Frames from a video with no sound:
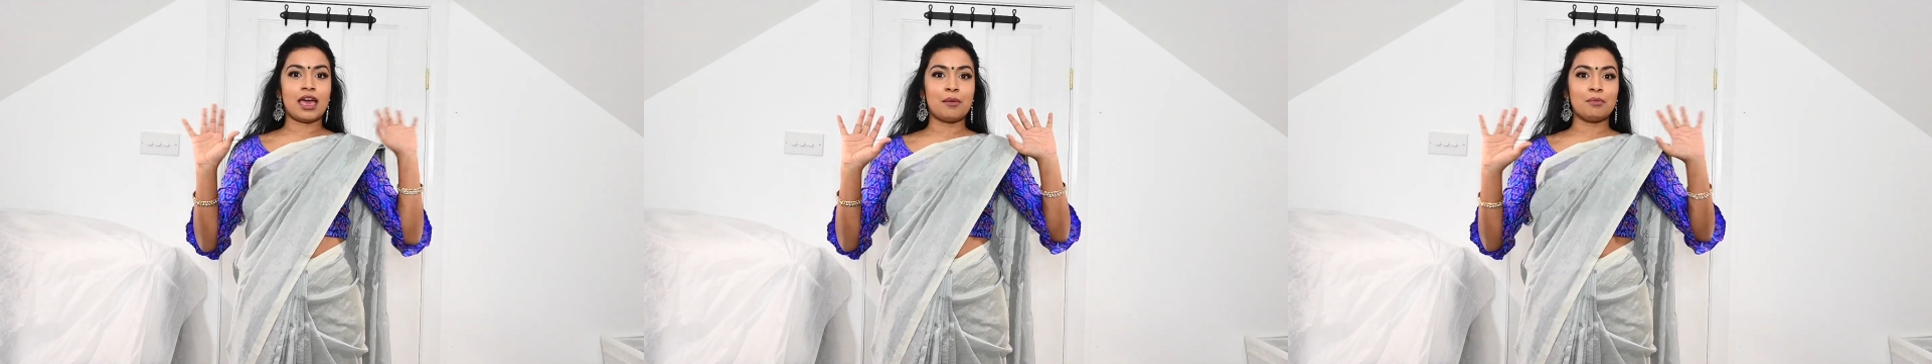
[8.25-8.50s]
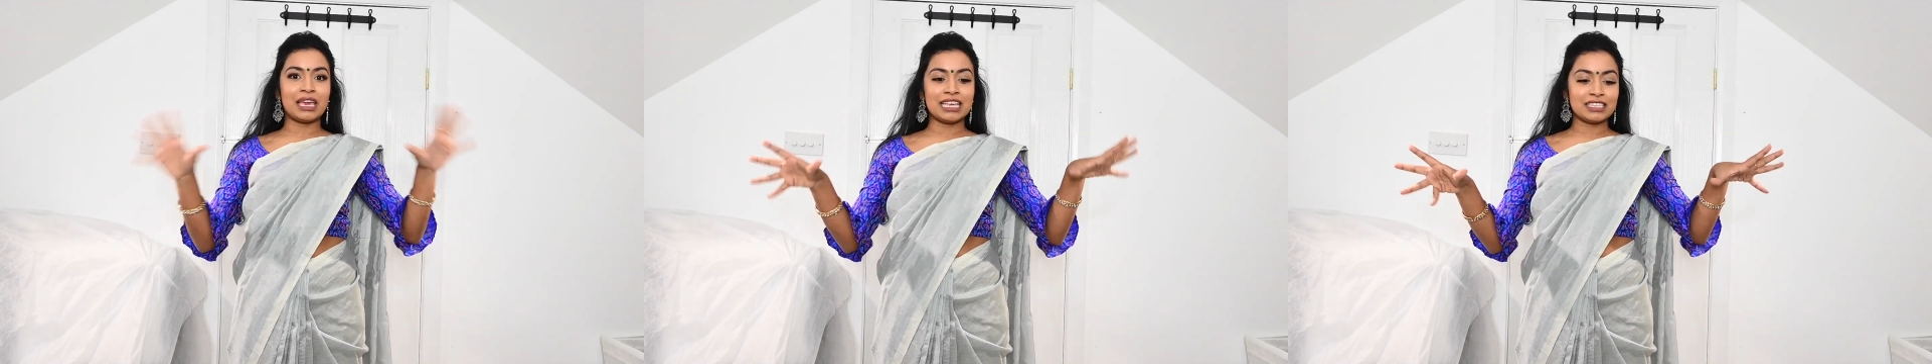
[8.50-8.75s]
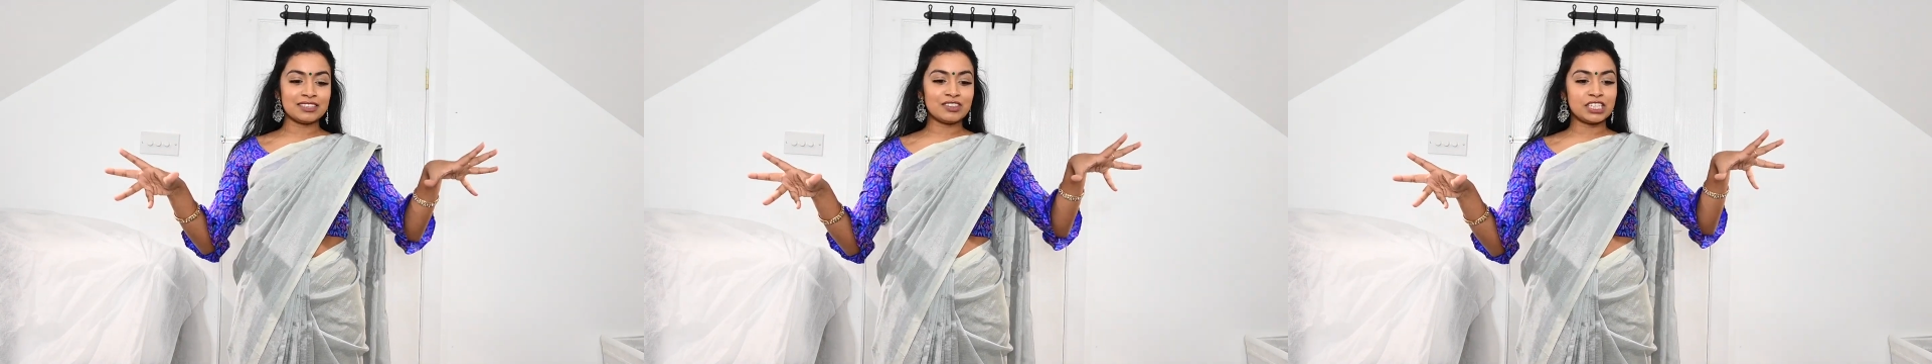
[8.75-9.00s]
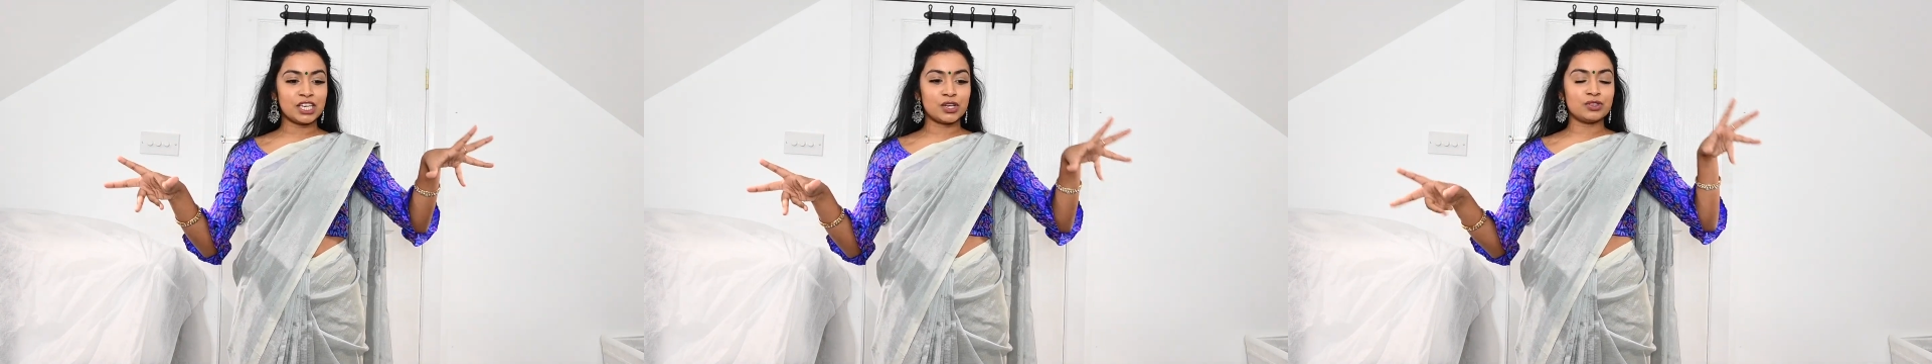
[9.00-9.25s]
amazing
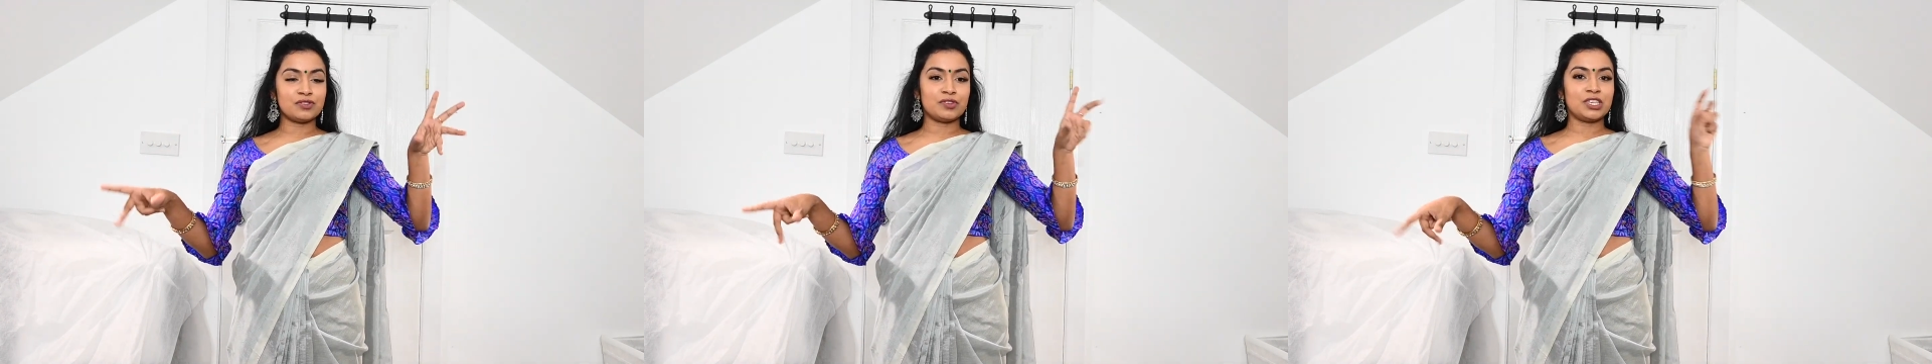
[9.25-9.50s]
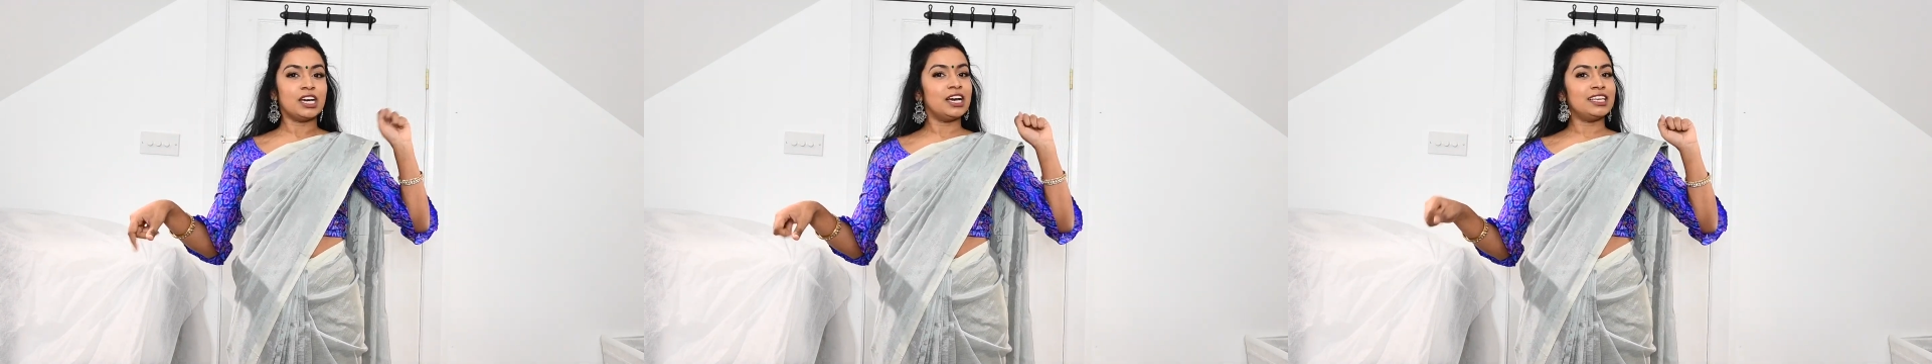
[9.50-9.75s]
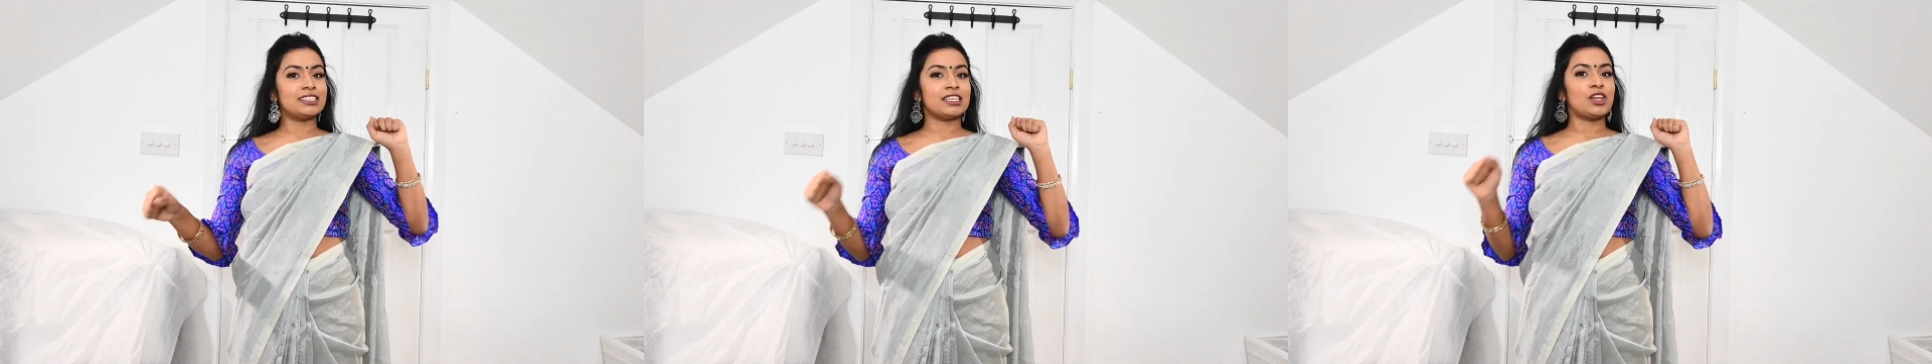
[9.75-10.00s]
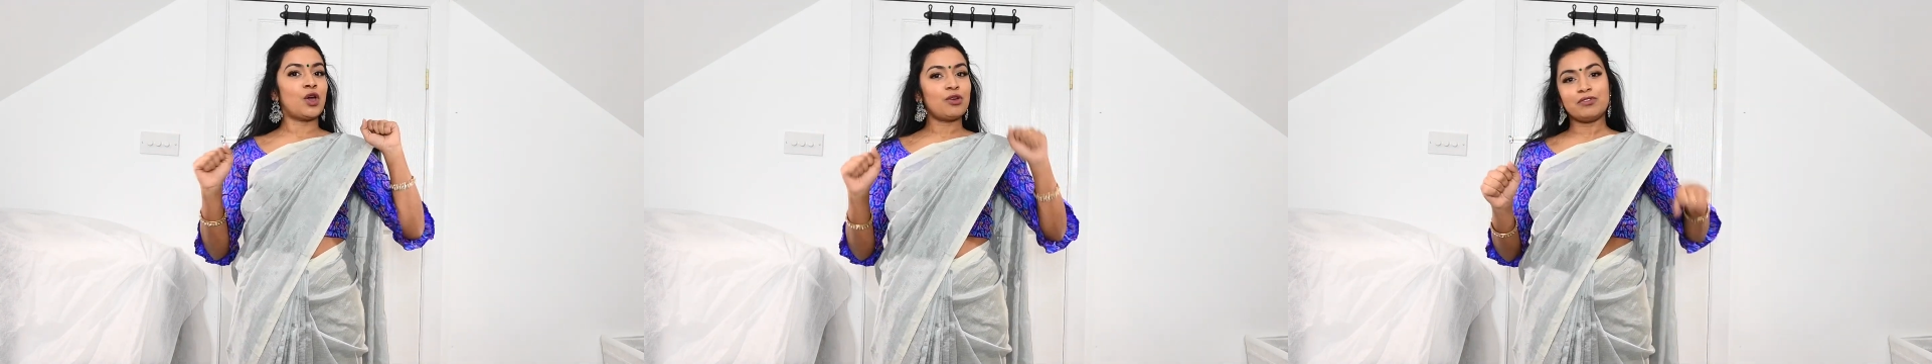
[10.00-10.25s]
videos for you guys
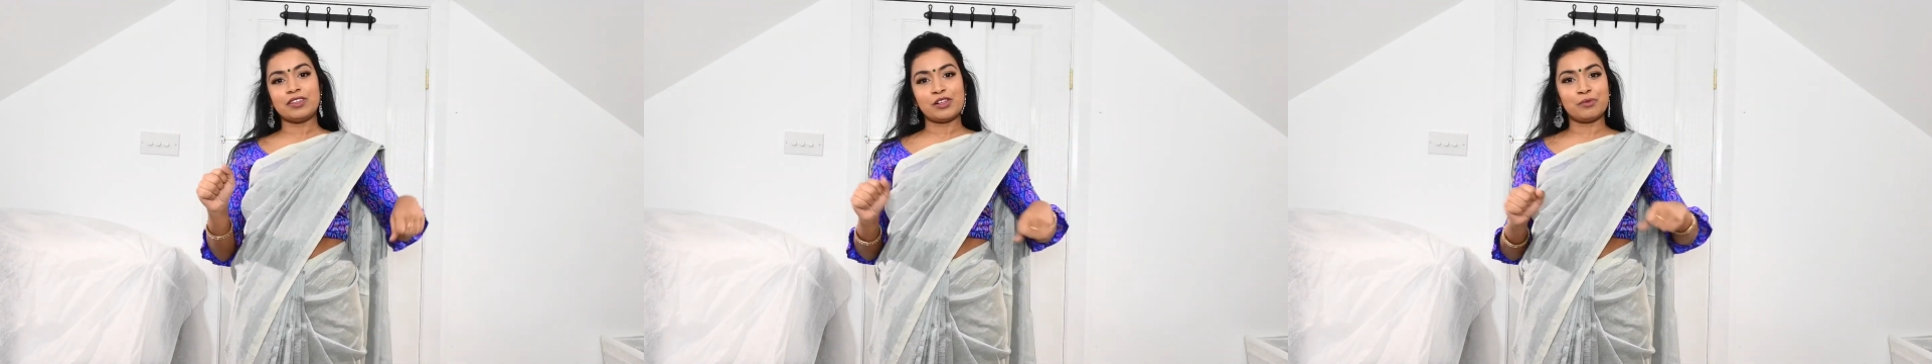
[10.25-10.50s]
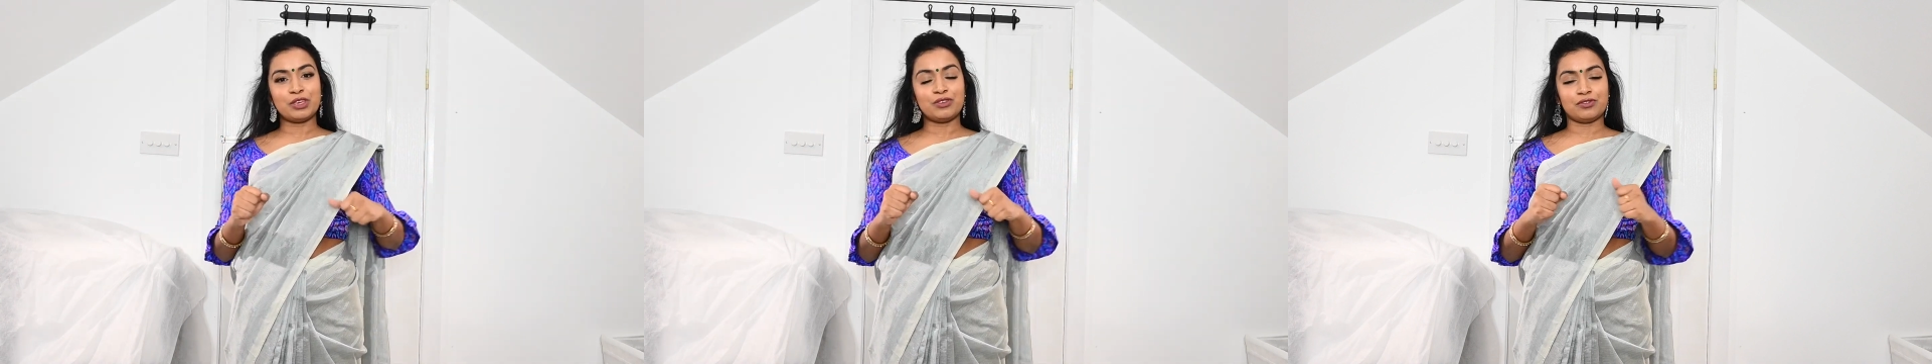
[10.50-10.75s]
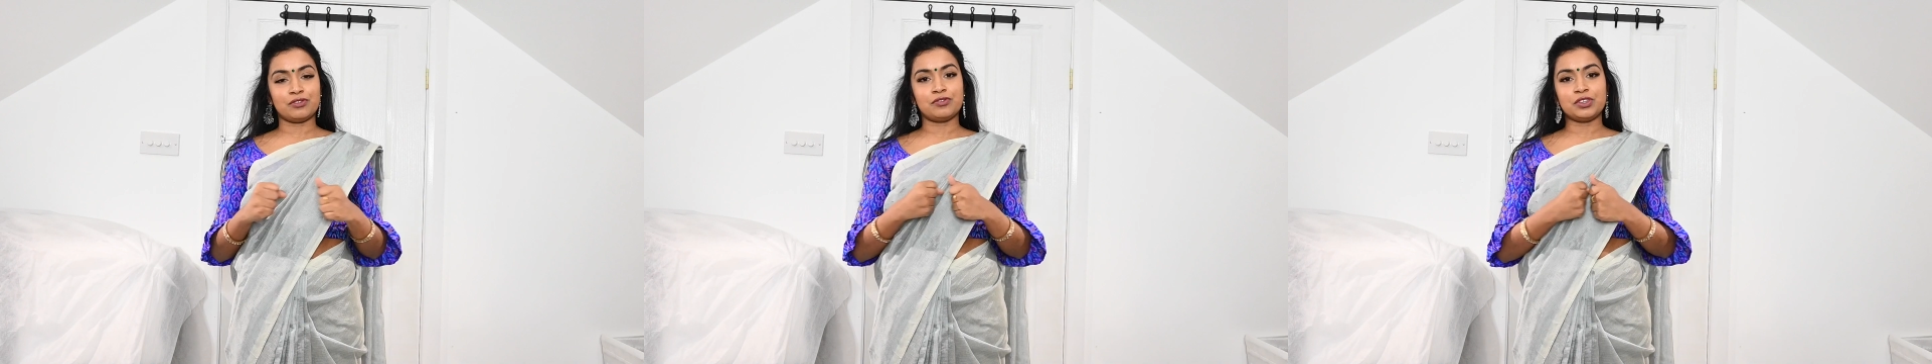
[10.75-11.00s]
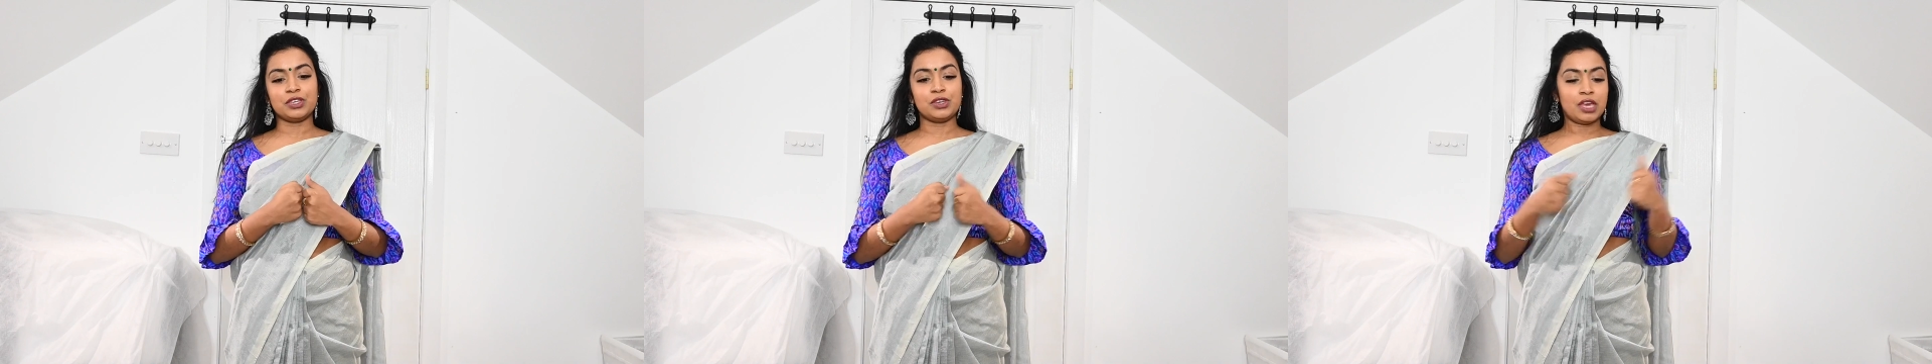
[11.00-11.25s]
and hopefully they'll be useful
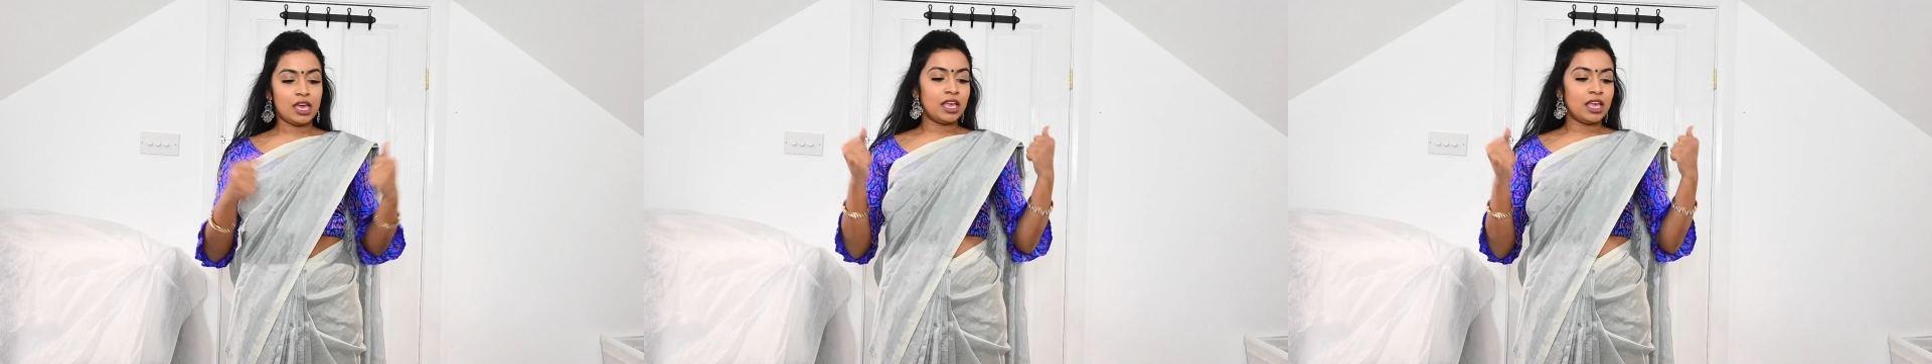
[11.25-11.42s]
for you.